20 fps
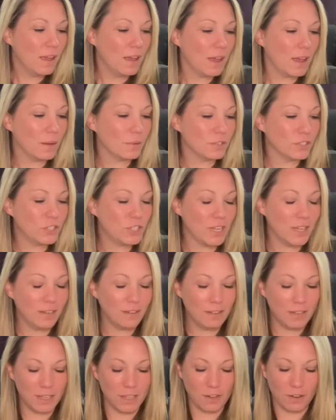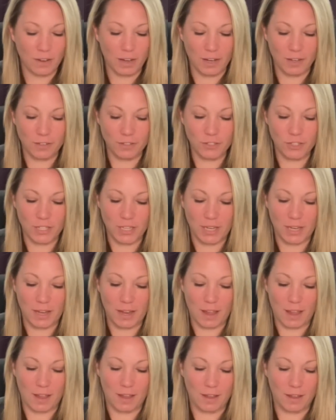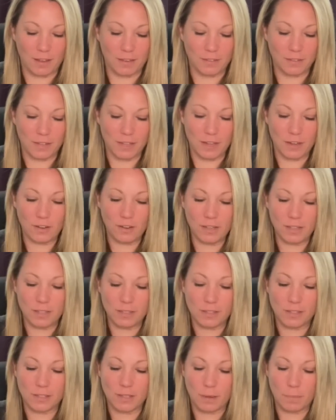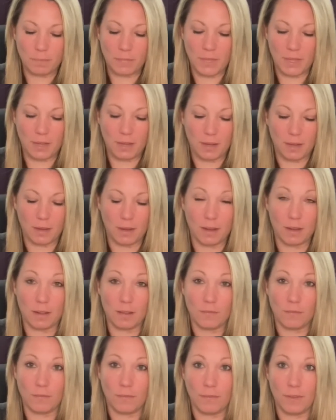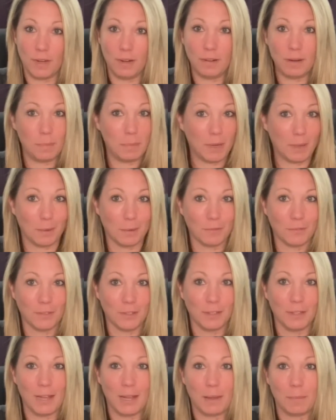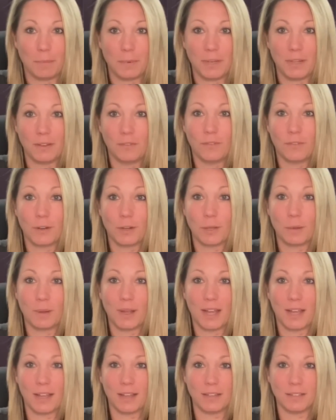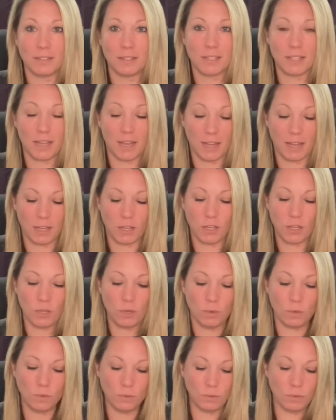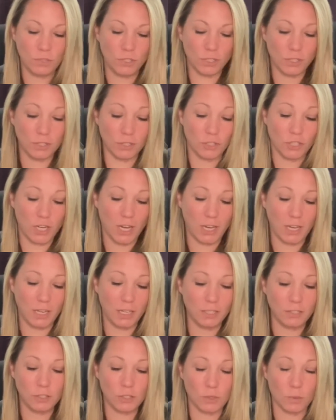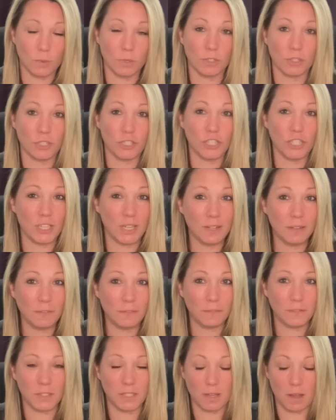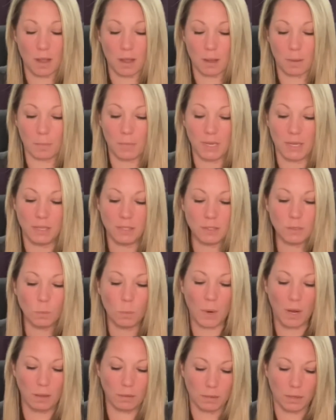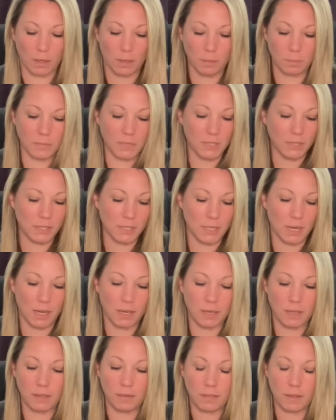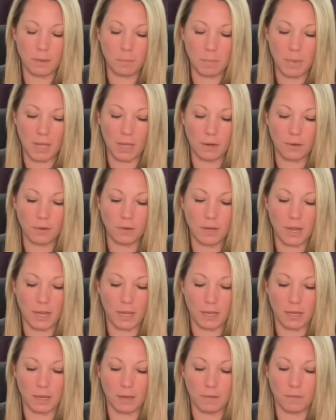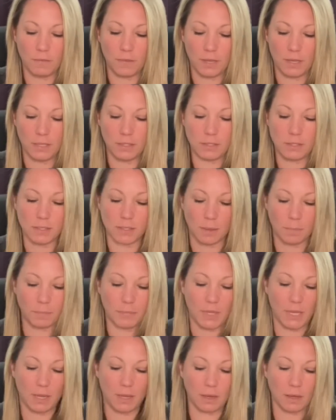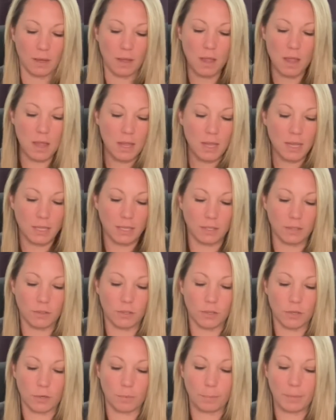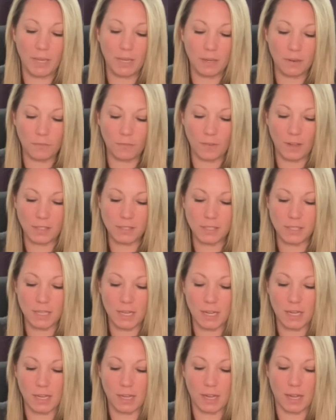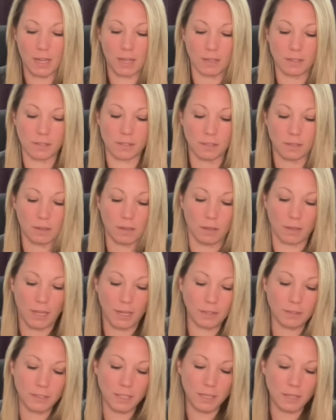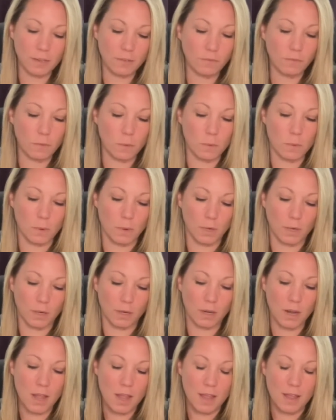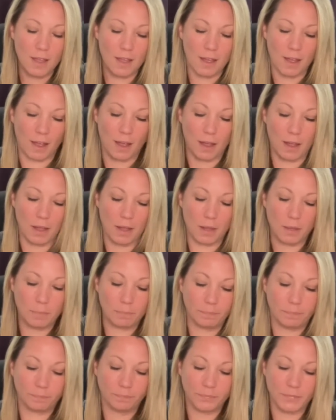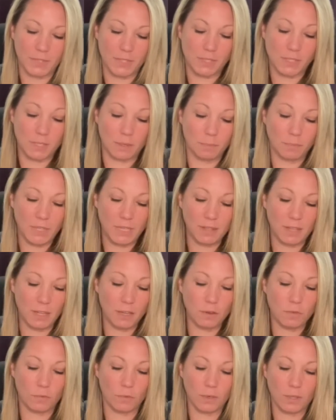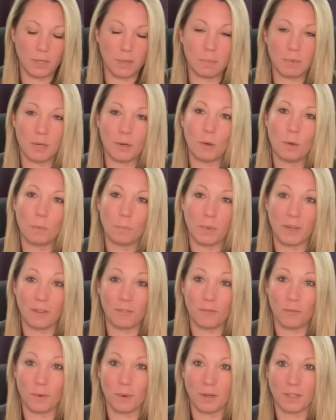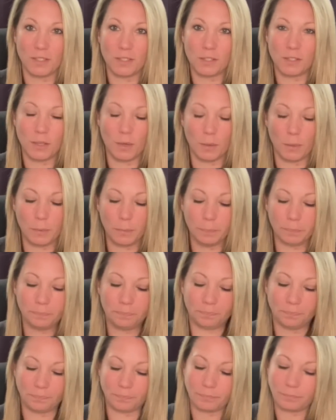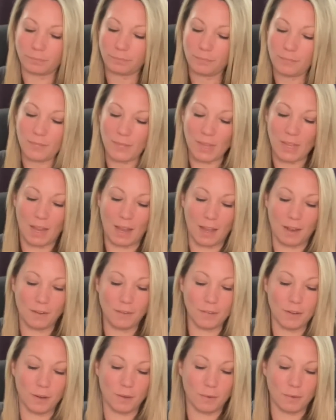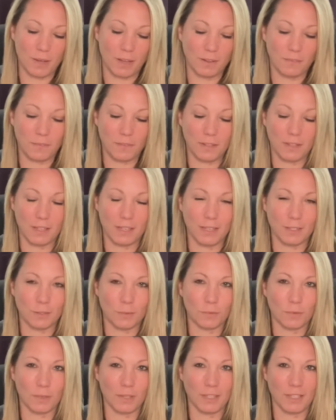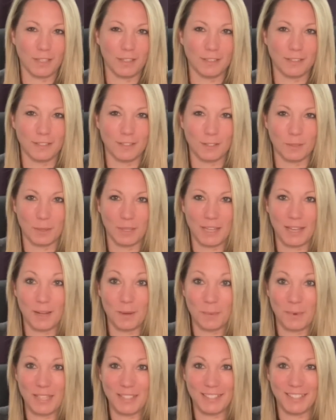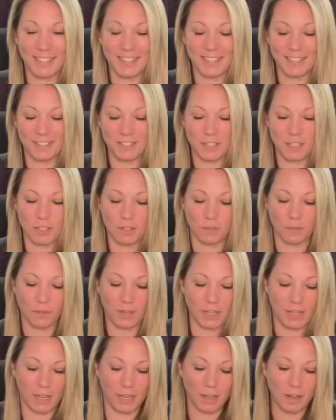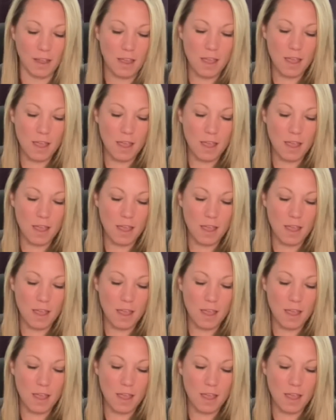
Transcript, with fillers: I was channeling your energy and there is something very powerful happening for you guys. A huge change or shift. Um, it is welcomed. It's not anything bad or negative. It is something either you're manifesting as a collective or um, something that you've really been hoping for. So I don't know. I feel like it's really good. So I can't wait to get into your reading.